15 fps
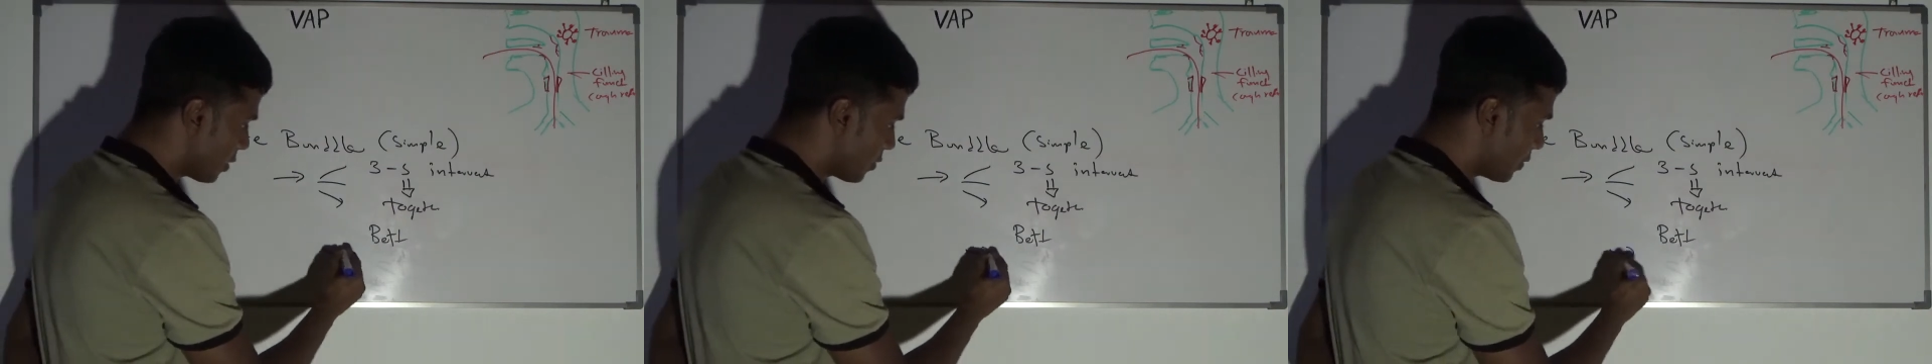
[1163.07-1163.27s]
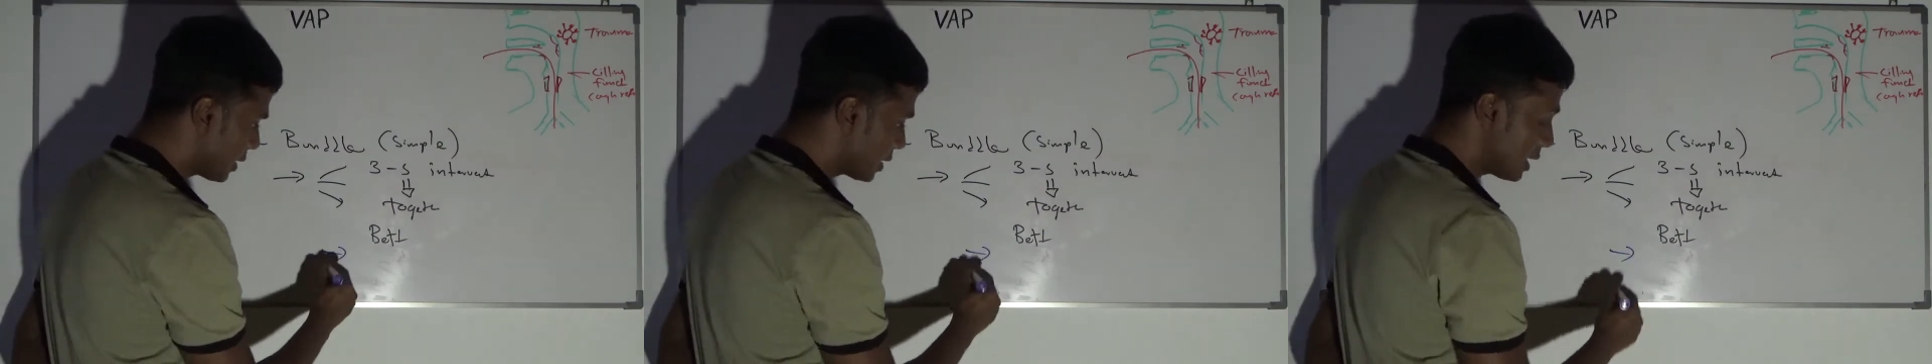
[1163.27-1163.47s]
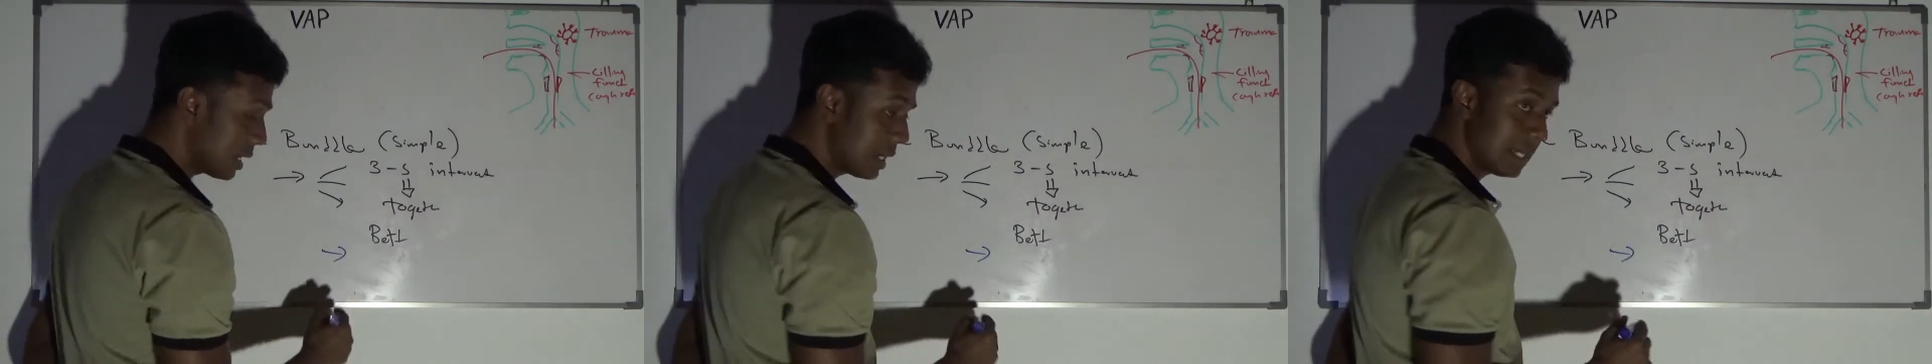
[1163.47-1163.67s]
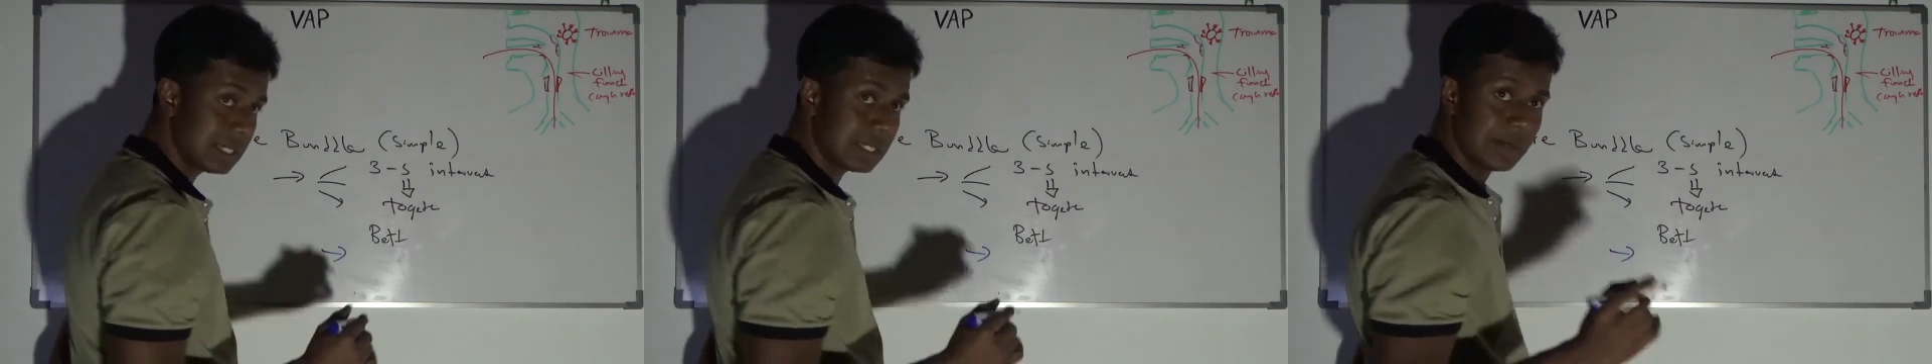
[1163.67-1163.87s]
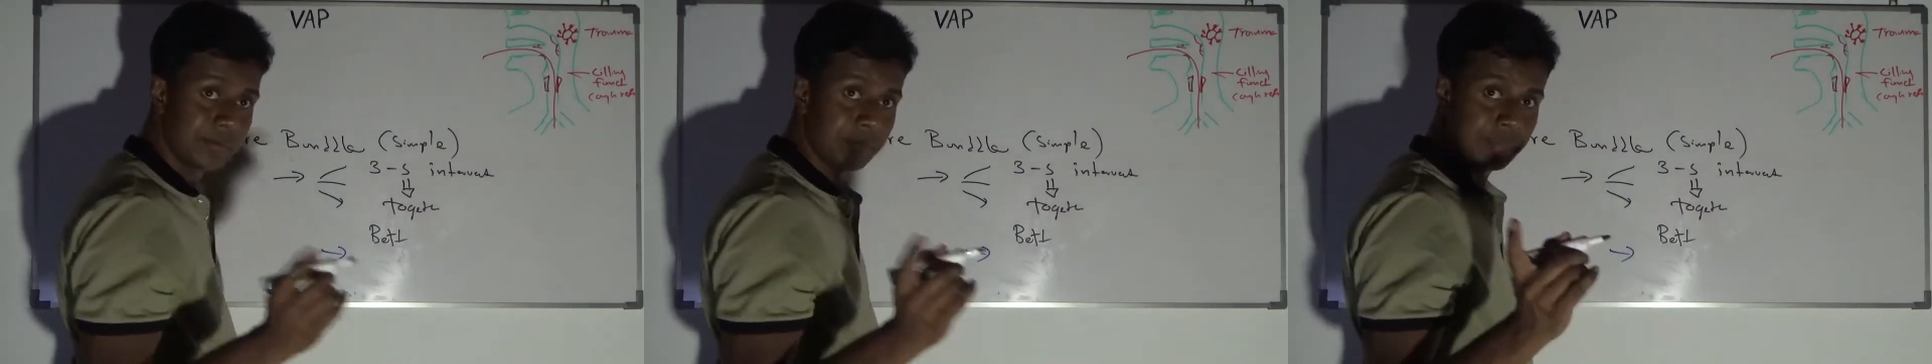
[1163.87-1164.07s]
One thing
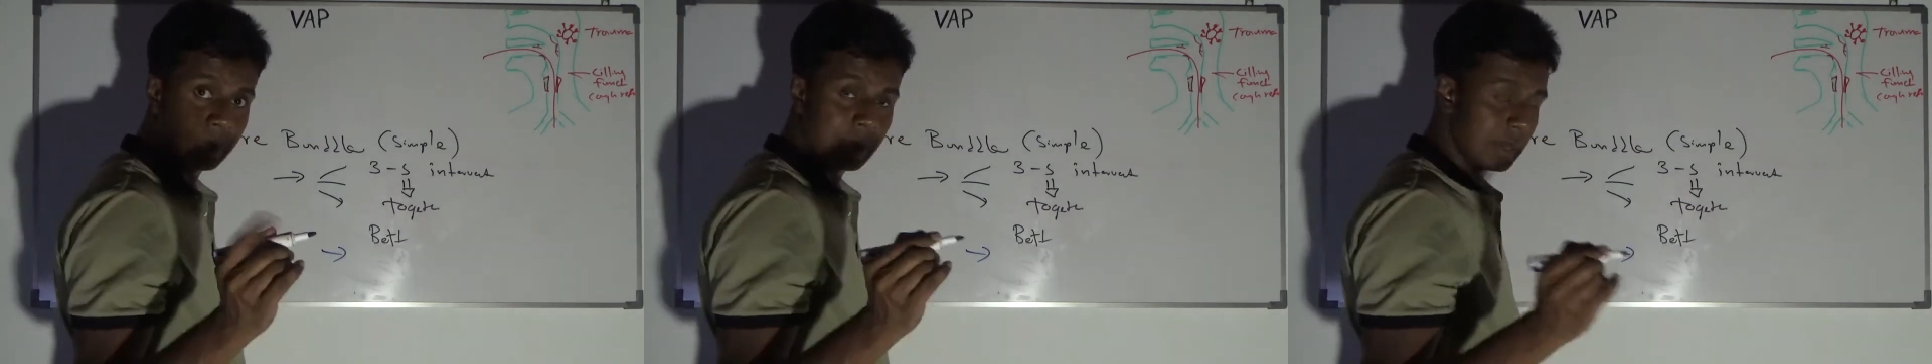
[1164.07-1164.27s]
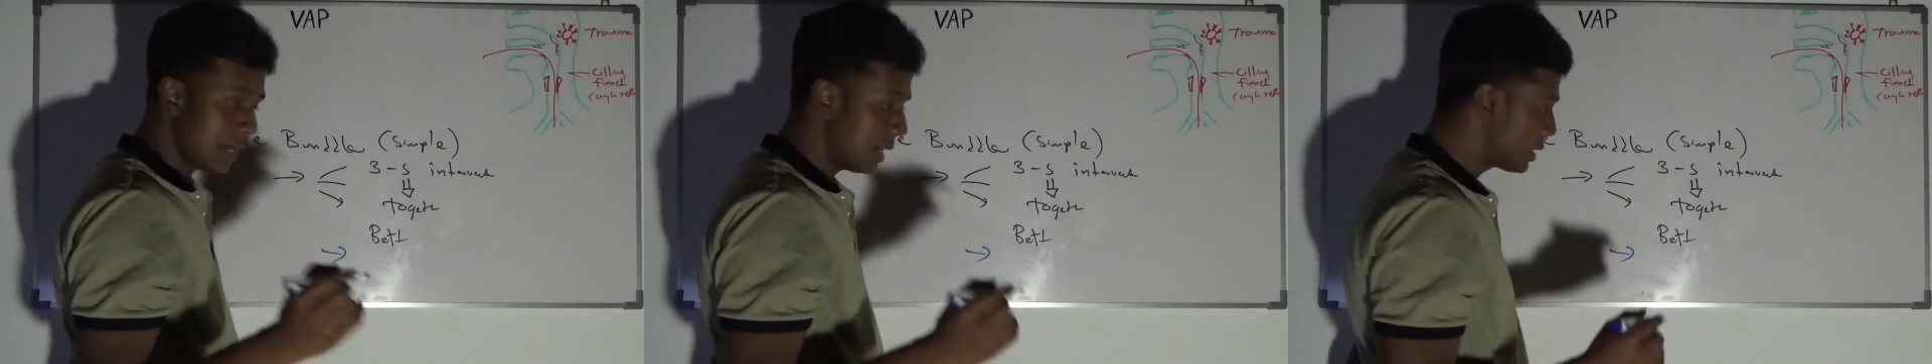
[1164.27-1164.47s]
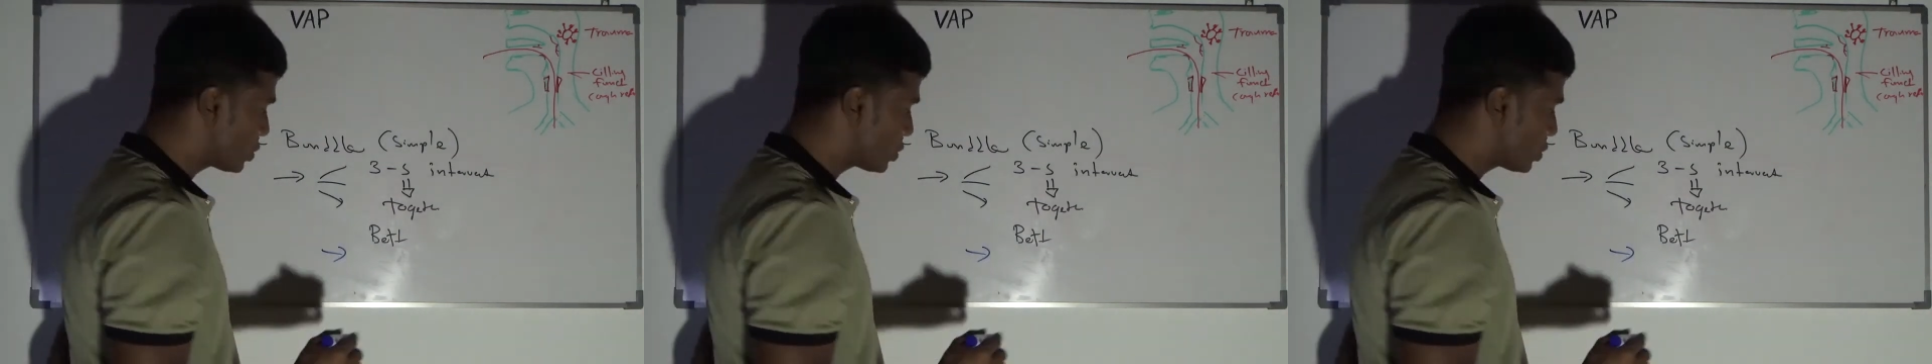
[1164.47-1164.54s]
is, it